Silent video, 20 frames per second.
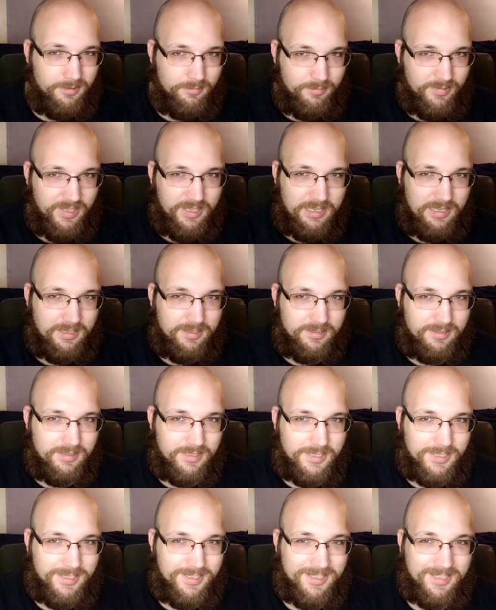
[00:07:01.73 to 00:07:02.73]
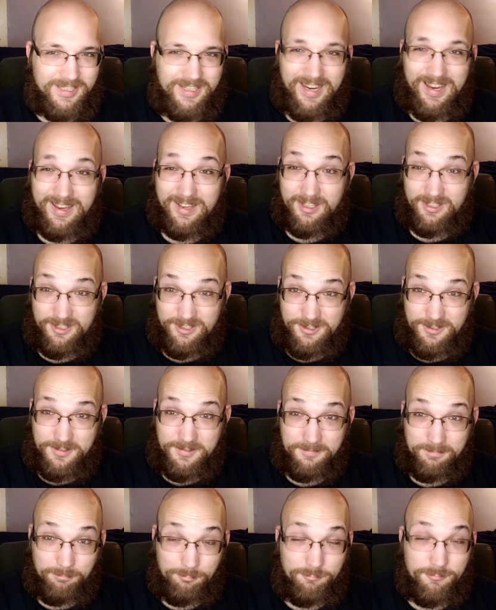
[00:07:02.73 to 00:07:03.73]
Because, yes,
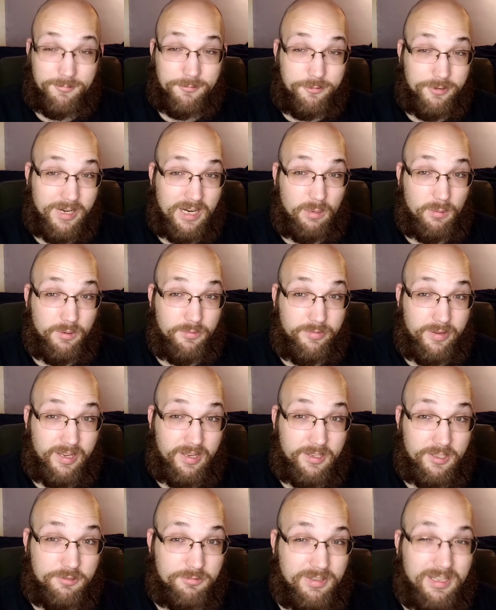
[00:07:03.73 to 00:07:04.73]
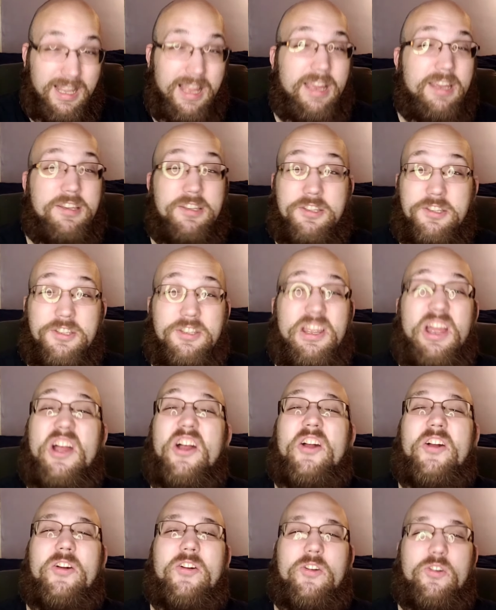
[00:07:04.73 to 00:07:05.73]
Dragon Ball fans rely
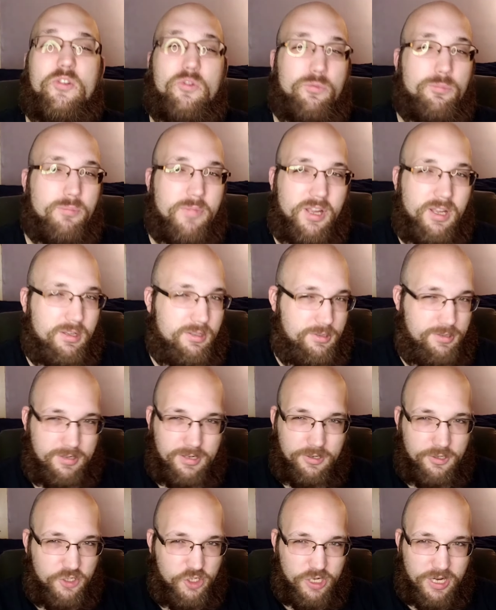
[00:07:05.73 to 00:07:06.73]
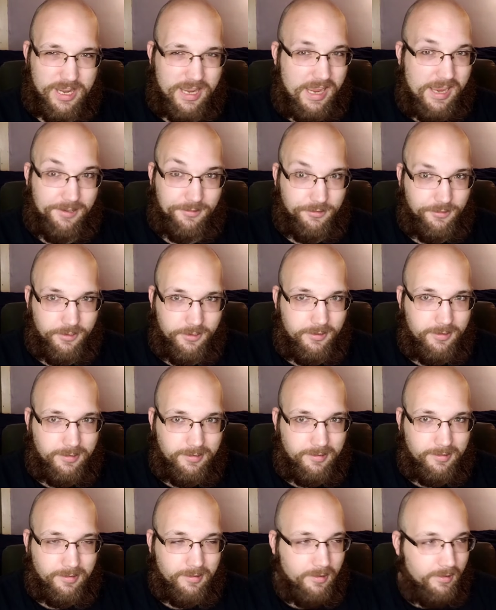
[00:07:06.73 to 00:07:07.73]
so much on childhood.